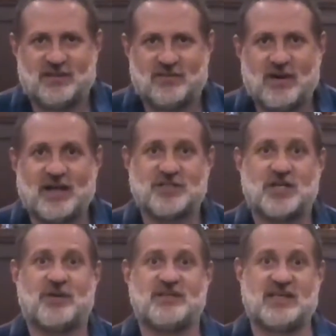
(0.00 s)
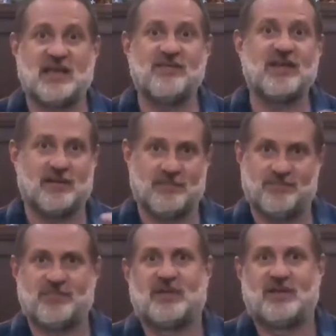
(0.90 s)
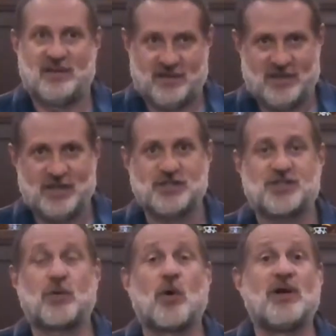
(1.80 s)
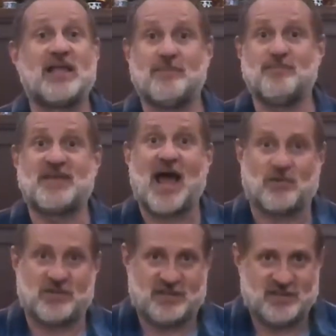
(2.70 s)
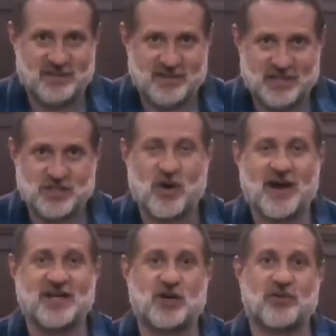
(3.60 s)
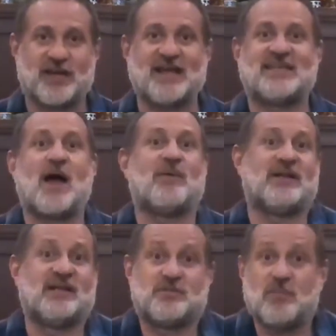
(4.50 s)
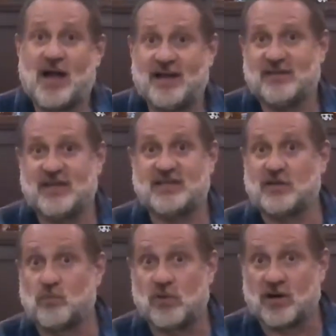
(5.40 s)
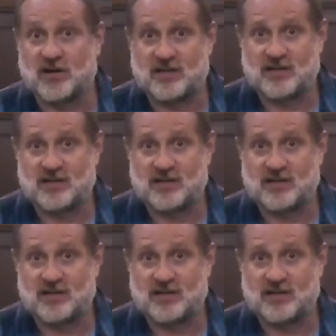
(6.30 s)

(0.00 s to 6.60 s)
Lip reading: Right, and so he's throwing him doubt. He's trying to create doubt in his mind, and it didn't work.